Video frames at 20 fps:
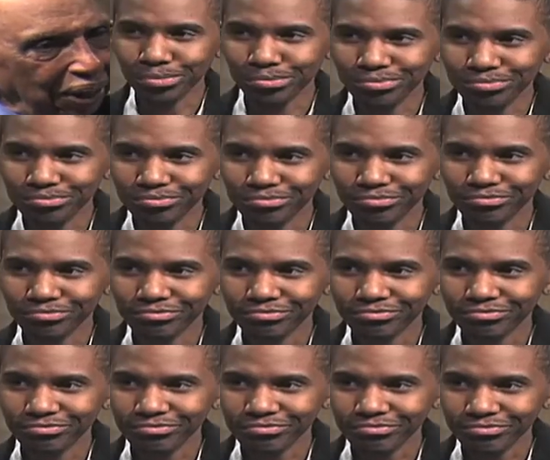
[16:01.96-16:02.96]
And you're
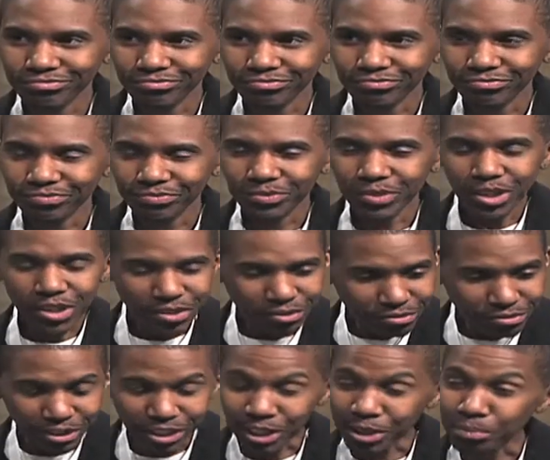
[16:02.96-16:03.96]
feeling good. That's the
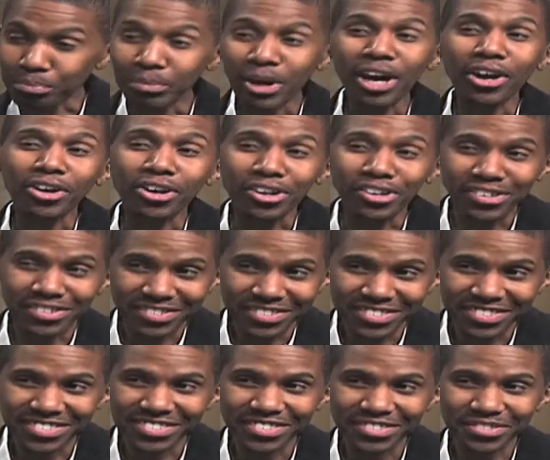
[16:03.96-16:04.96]
main feeling thing. Feeling better.
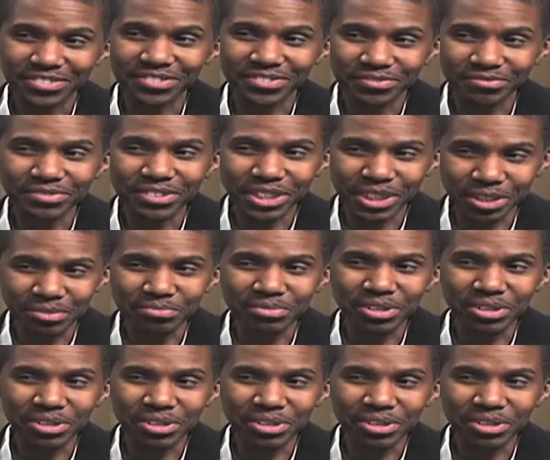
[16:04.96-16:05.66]
Better. Feeling yeah.